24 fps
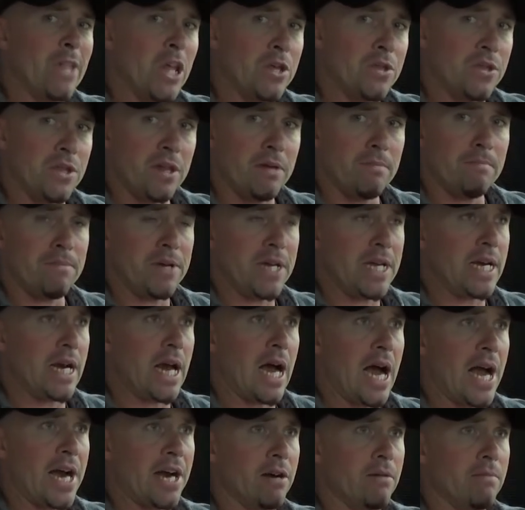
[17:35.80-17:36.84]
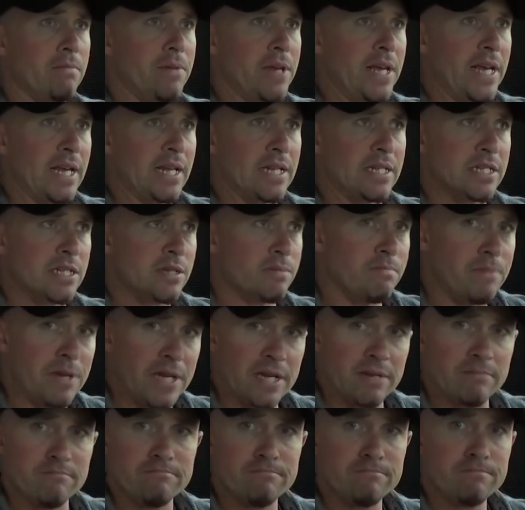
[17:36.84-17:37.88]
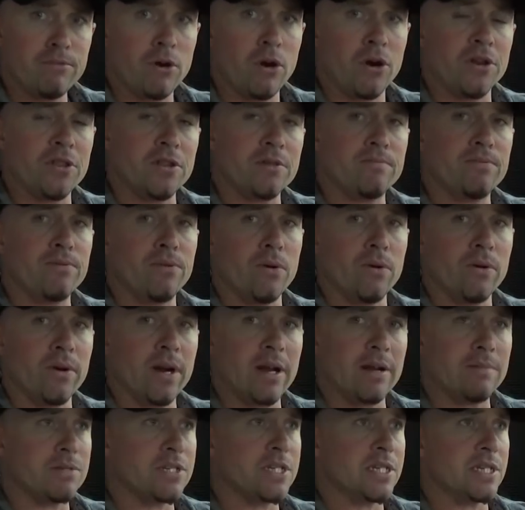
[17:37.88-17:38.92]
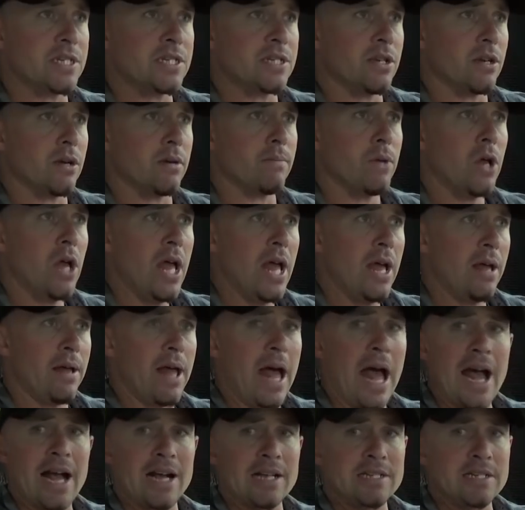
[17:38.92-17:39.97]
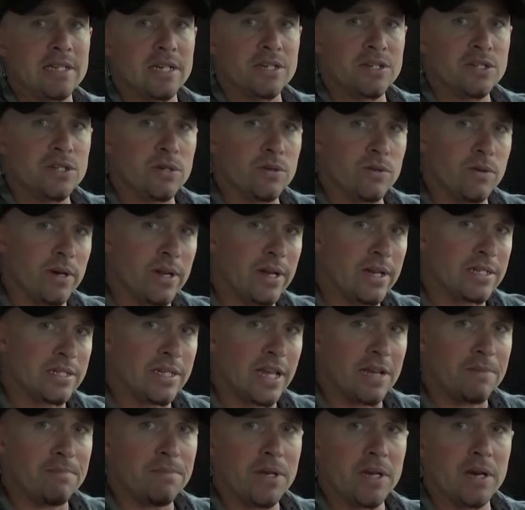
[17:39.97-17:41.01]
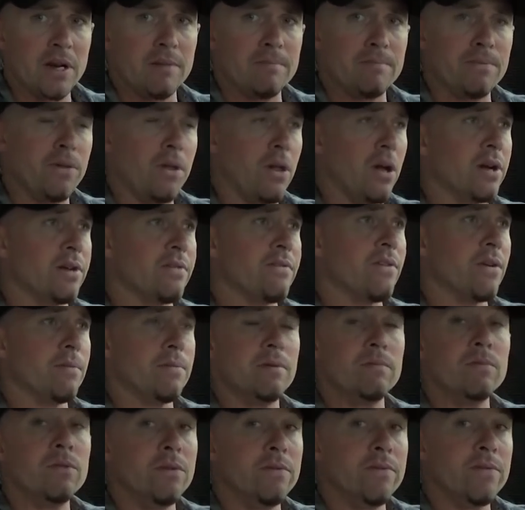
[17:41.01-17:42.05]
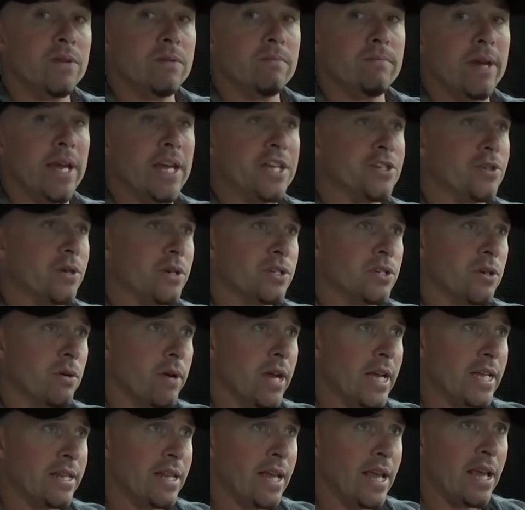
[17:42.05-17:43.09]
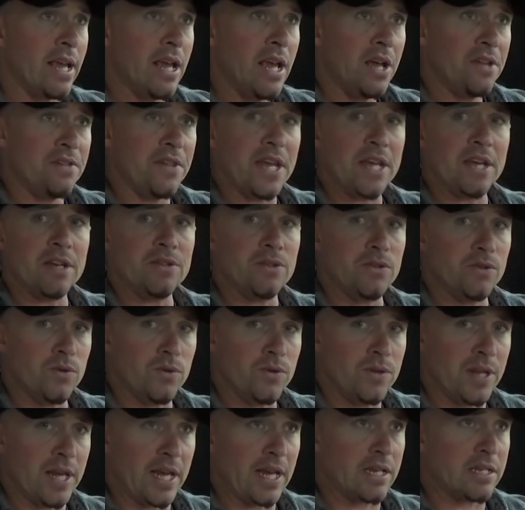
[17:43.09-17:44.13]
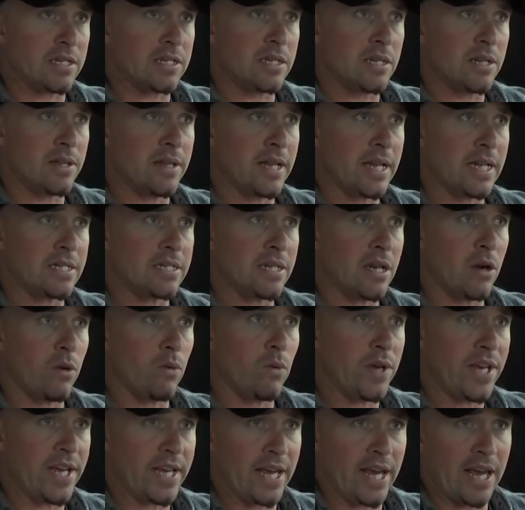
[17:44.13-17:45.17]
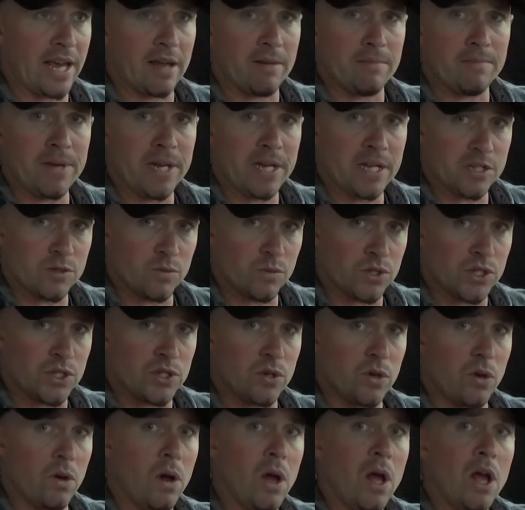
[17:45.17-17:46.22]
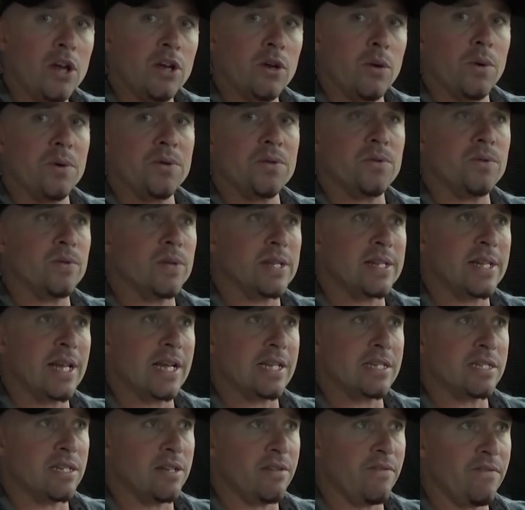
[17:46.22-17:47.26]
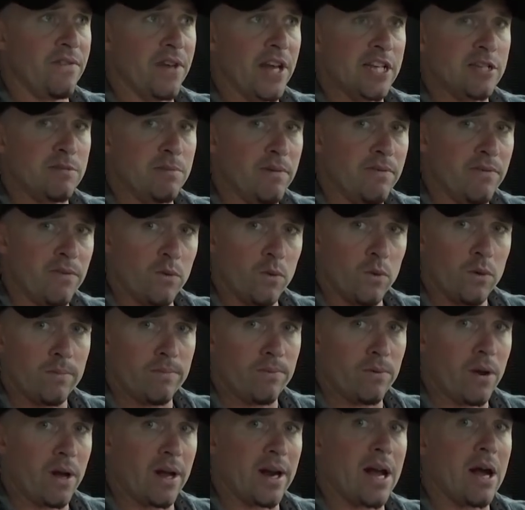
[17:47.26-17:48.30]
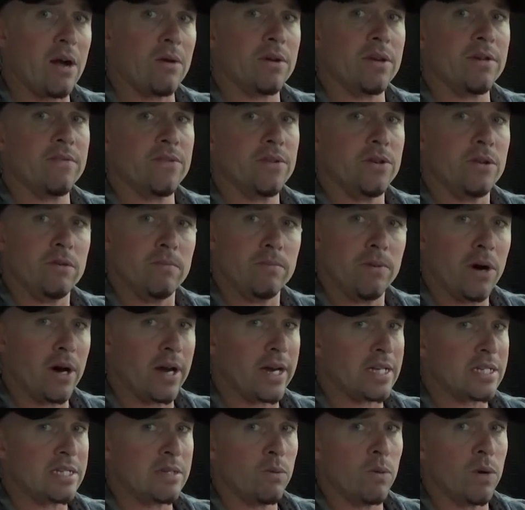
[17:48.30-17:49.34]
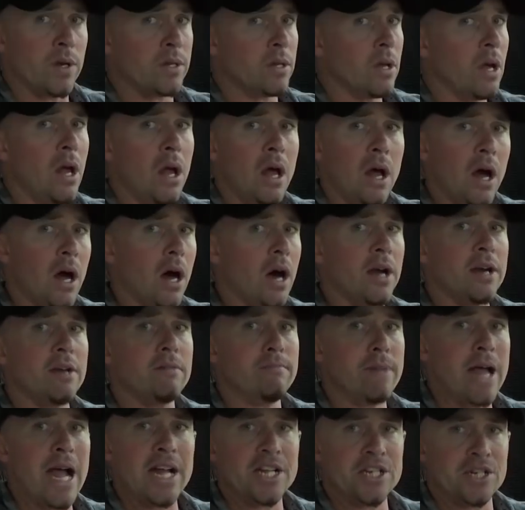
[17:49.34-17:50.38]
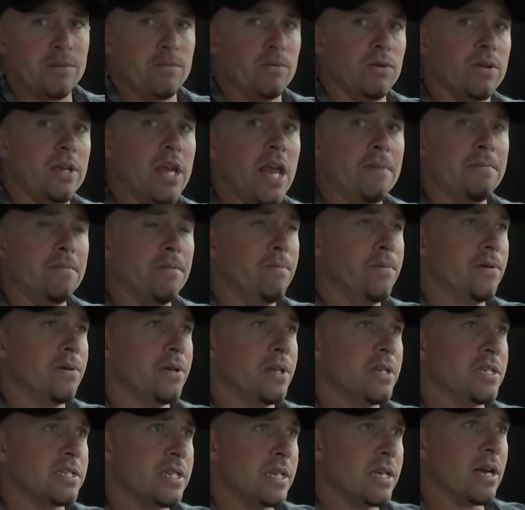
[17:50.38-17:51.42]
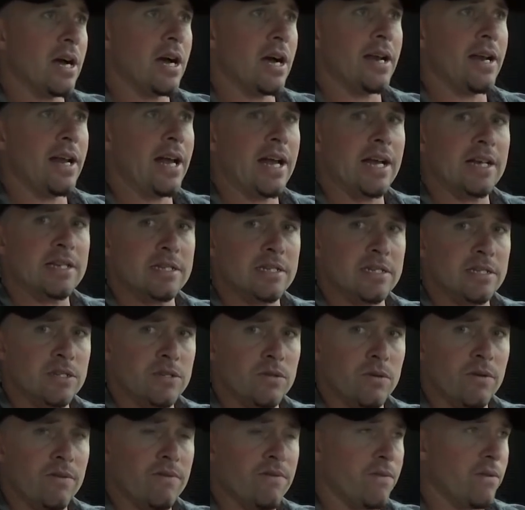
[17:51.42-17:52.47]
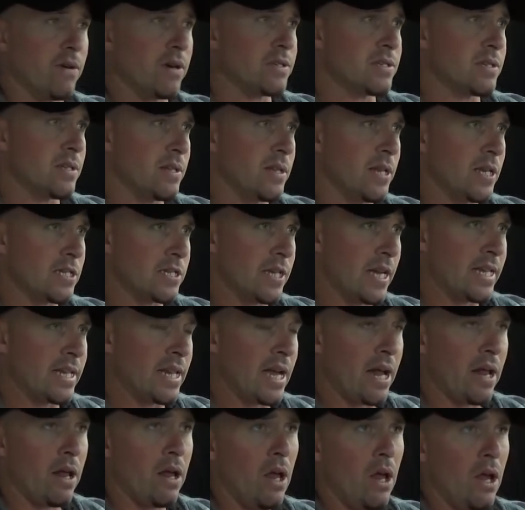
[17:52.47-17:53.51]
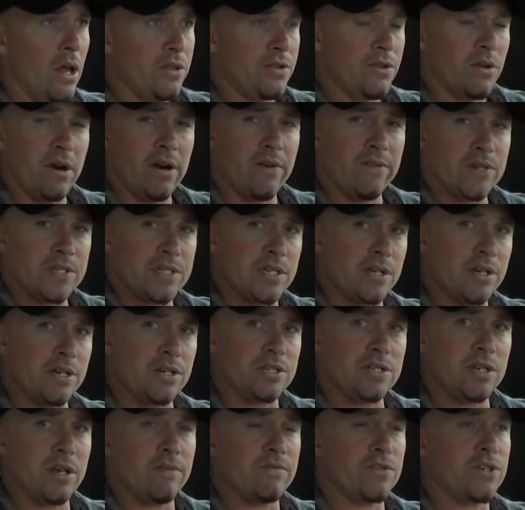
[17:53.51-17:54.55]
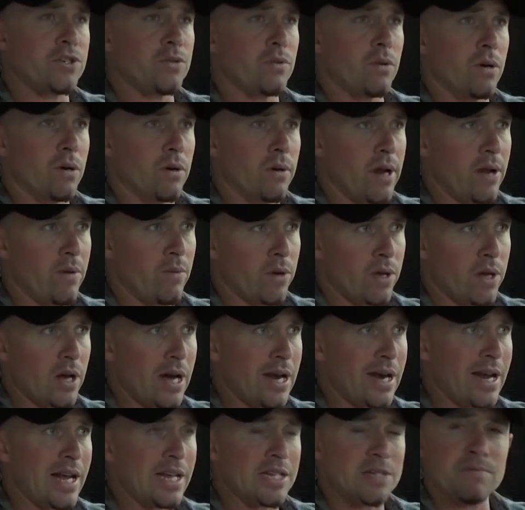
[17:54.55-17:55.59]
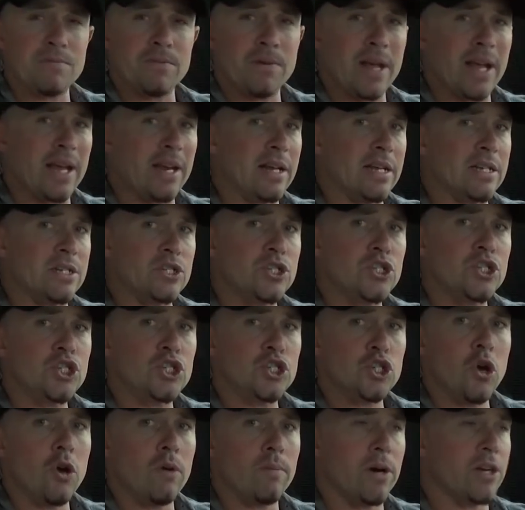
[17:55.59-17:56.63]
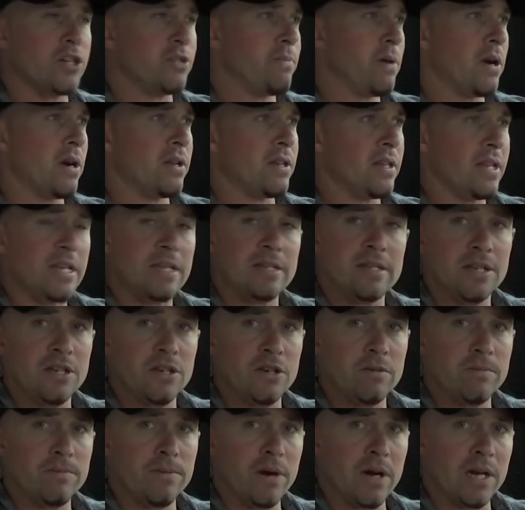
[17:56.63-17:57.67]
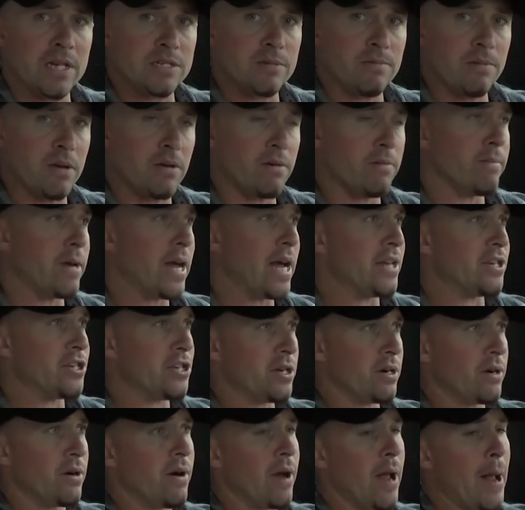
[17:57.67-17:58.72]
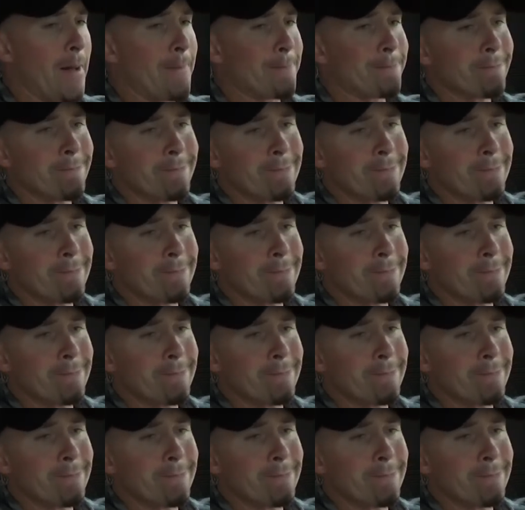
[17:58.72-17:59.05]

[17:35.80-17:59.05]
Them being higher beings, being part of the program system, access to it. It's like being unplugged from the movie The Matrix, all right? They can do things that we can't, because we're still going through the testing phase before we're brought out, given new bodies with unimaginable capabilities that God has in store for us and things like that. Don't ever sell yourself short, all right? What God has planned is so much better than anything you can possibly imagine, all right?